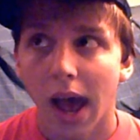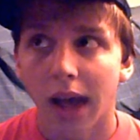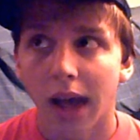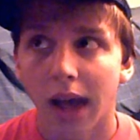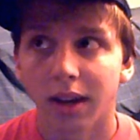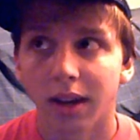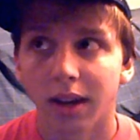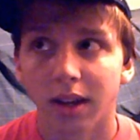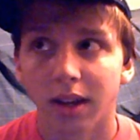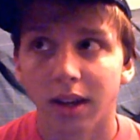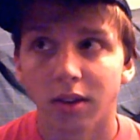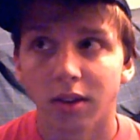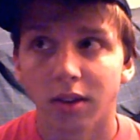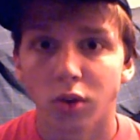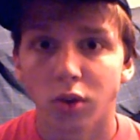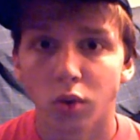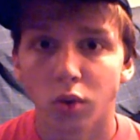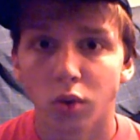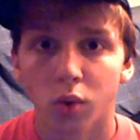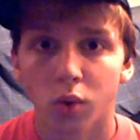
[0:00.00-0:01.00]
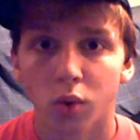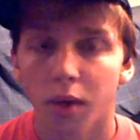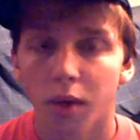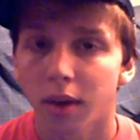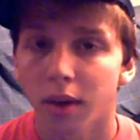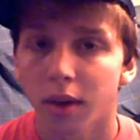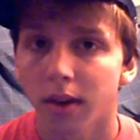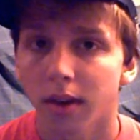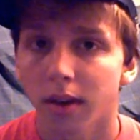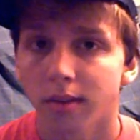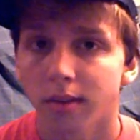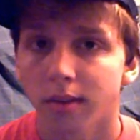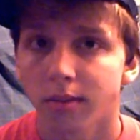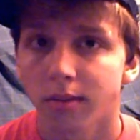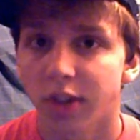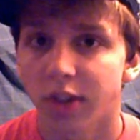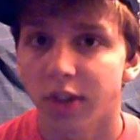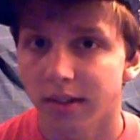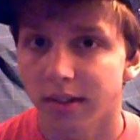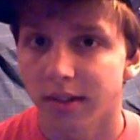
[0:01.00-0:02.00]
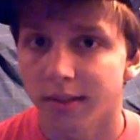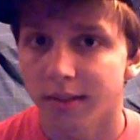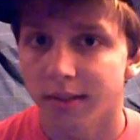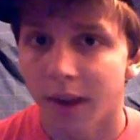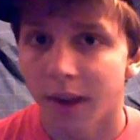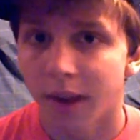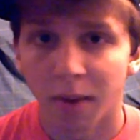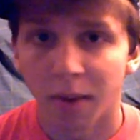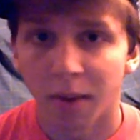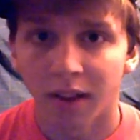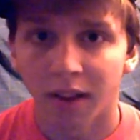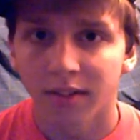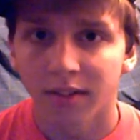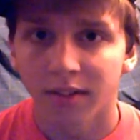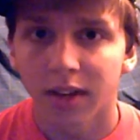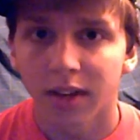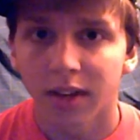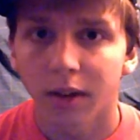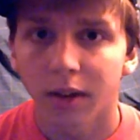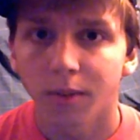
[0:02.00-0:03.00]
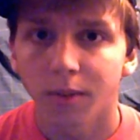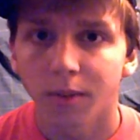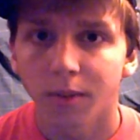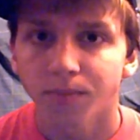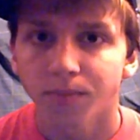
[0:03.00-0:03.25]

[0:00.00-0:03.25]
I need to justify my lifestyle.